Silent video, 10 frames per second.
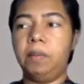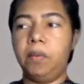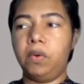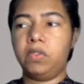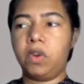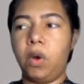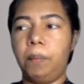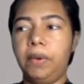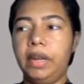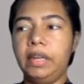Most
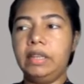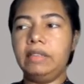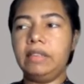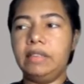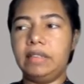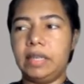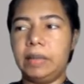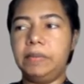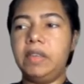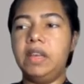operating
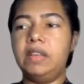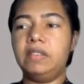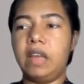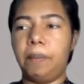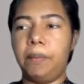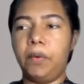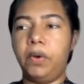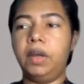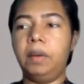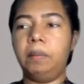systems
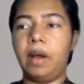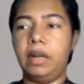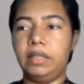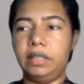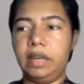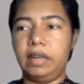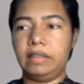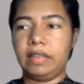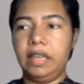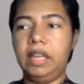support
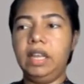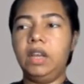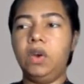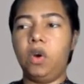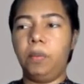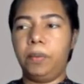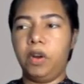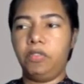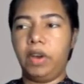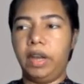multitasking or
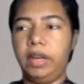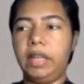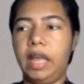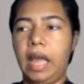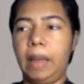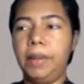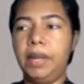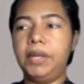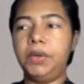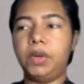provide the
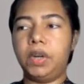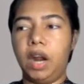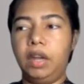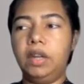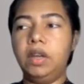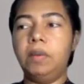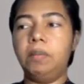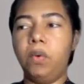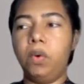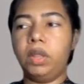ability to run
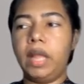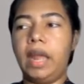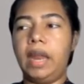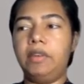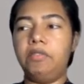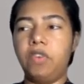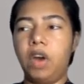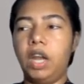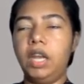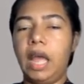more than
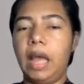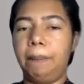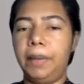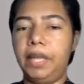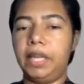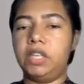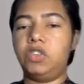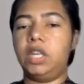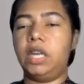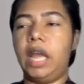one
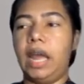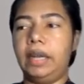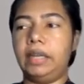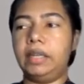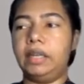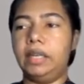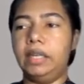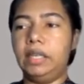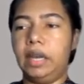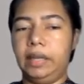application at
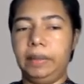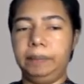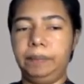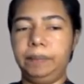a time.